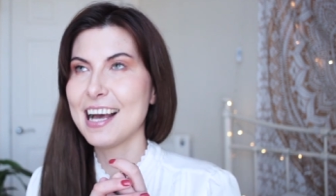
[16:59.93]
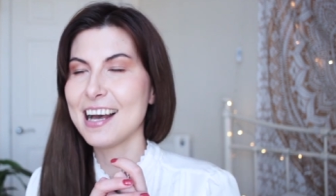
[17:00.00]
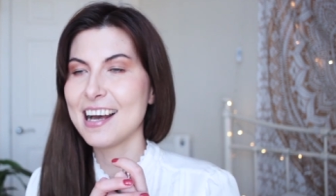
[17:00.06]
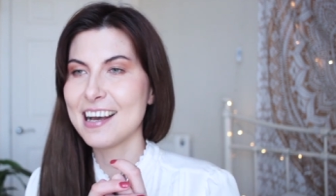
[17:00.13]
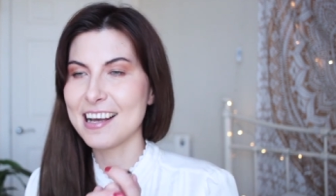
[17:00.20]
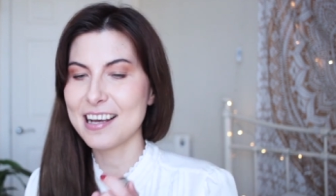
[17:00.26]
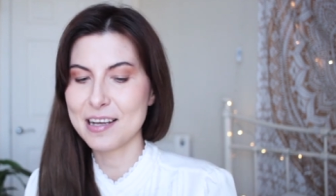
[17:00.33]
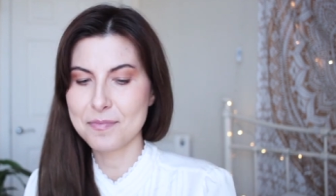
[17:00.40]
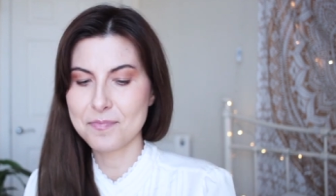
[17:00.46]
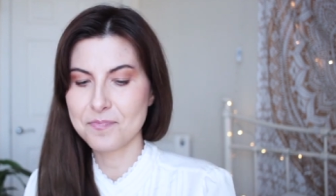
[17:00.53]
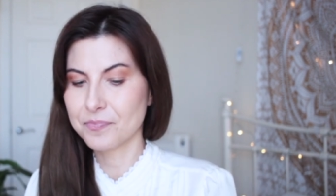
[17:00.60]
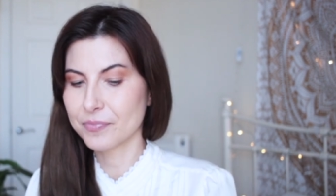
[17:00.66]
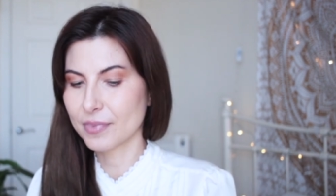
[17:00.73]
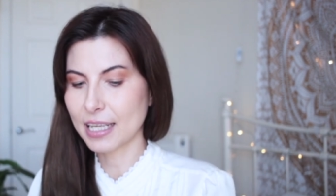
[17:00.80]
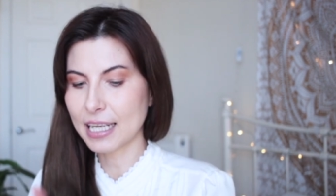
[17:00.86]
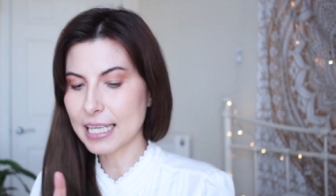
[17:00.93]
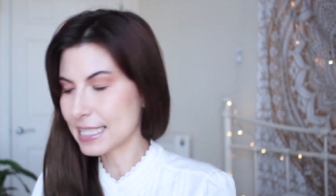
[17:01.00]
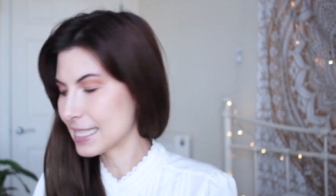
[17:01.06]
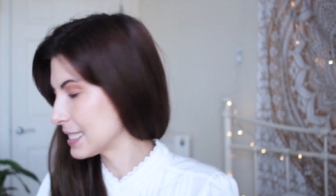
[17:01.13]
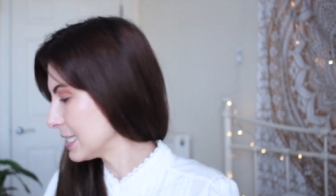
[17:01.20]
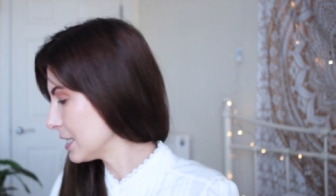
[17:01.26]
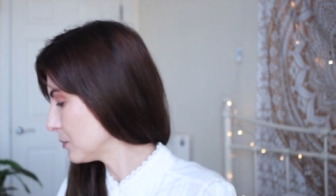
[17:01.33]
Um,
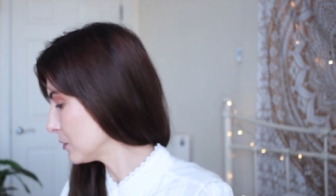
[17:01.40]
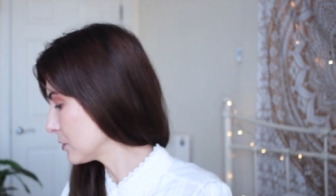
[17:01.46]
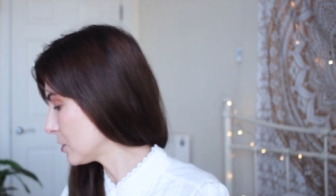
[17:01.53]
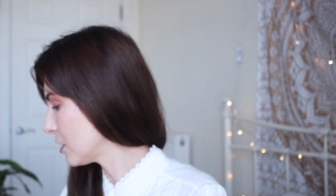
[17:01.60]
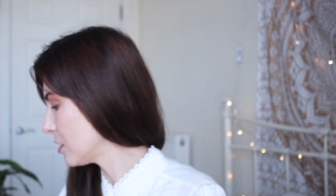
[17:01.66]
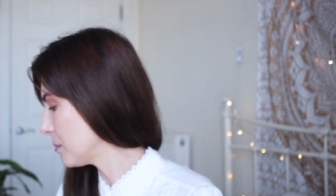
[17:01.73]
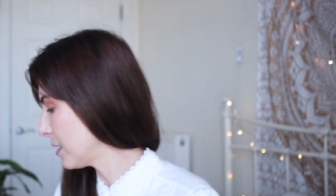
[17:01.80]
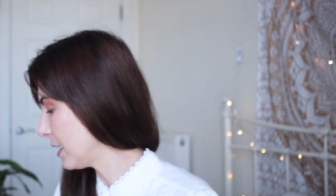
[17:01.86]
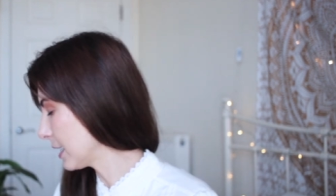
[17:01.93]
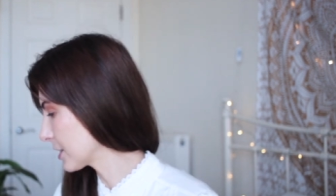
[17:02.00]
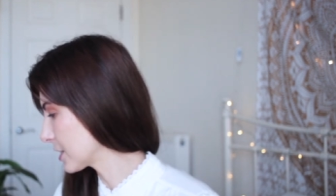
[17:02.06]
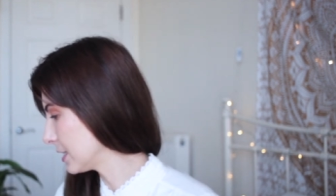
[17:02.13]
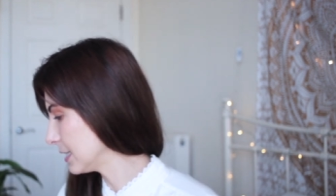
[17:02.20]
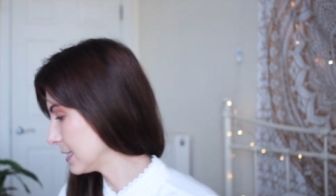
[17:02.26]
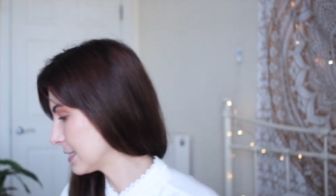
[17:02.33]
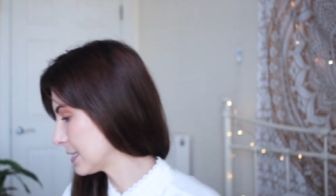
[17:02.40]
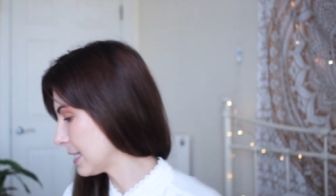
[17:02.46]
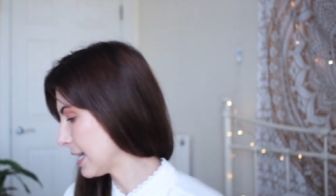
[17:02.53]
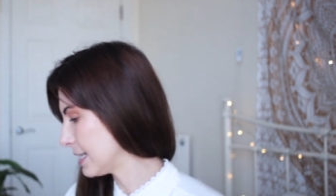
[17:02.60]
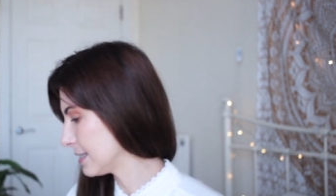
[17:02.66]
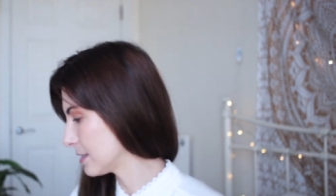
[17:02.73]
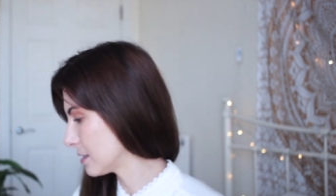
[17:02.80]
Let's see what Dolma actually
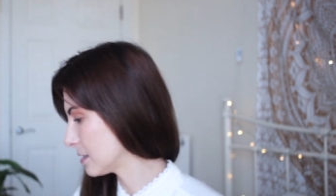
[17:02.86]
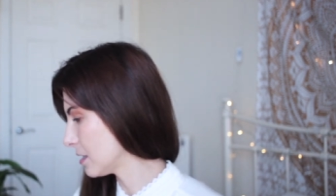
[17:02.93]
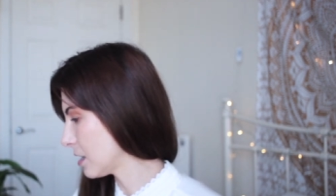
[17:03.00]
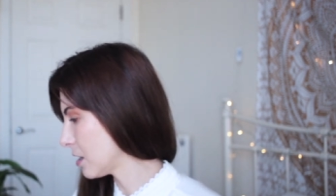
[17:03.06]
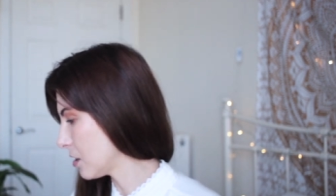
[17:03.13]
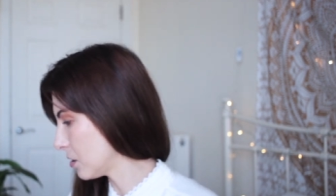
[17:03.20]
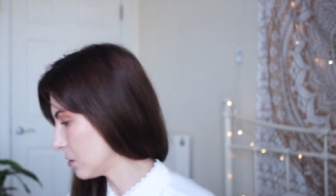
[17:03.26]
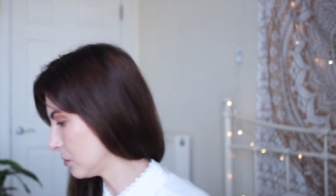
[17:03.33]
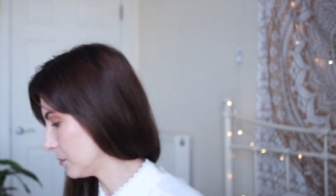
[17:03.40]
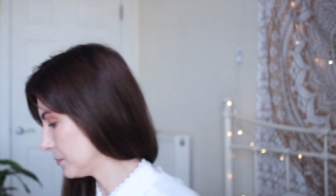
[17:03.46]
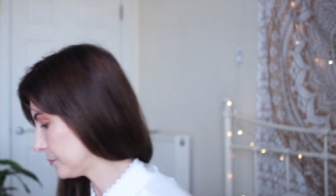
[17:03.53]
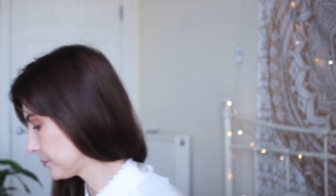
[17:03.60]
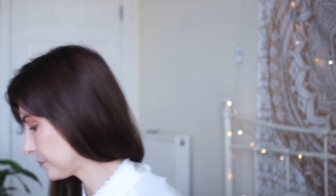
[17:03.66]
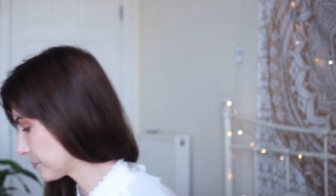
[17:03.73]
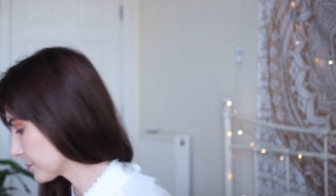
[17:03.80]
says on